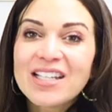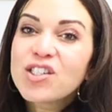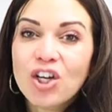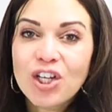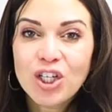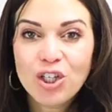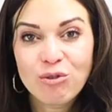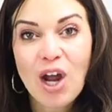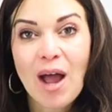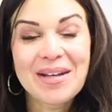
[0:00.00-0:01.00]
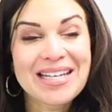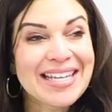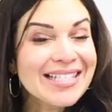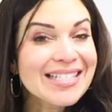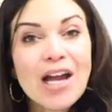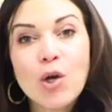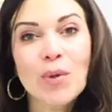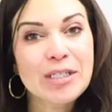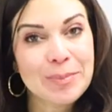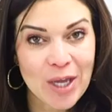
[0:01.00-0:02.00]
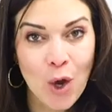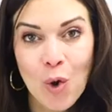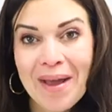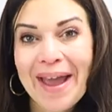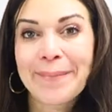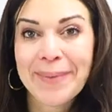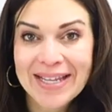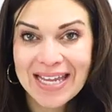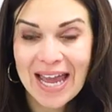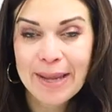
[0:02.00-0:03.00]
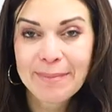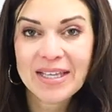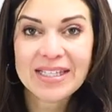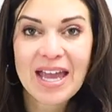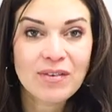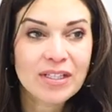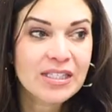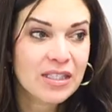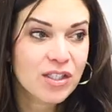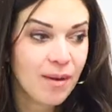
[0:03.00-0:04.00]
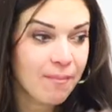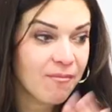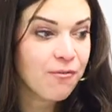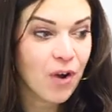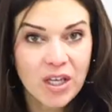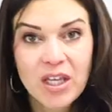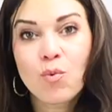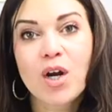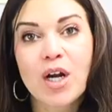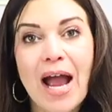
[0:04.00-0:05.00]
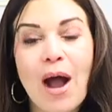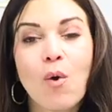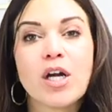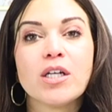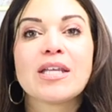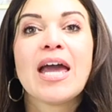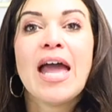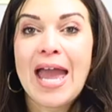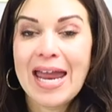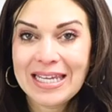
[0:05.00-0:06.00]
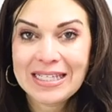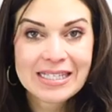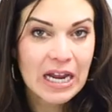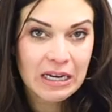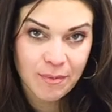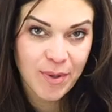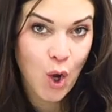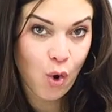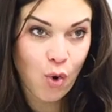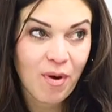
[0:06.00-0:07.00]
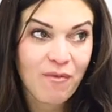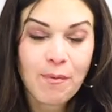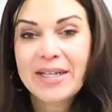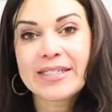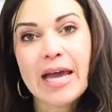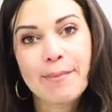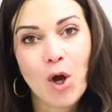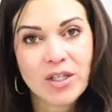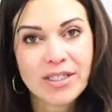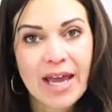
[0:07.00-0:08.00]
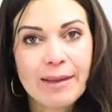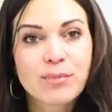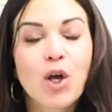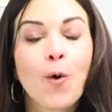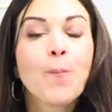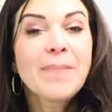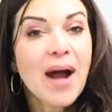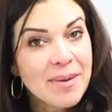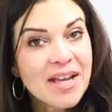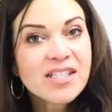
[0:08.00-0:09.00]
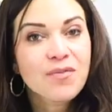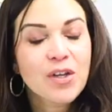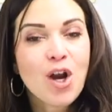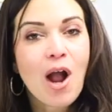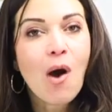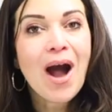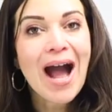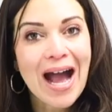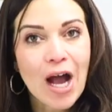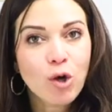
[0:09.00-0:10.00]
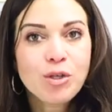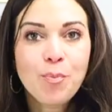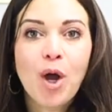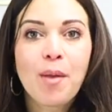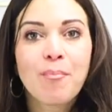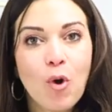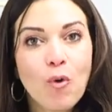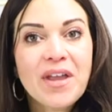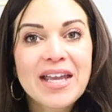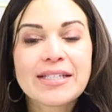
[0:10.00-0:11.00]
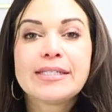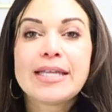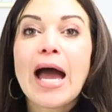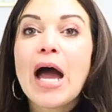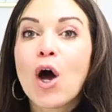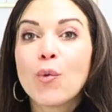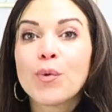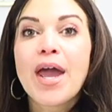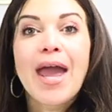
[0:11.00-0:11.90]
is starting a new job and he's not going to be home at bedtime. He's having some funky work hours and he's not gonna be home for bedtime all the time. So mom has to figure out how to put both kids down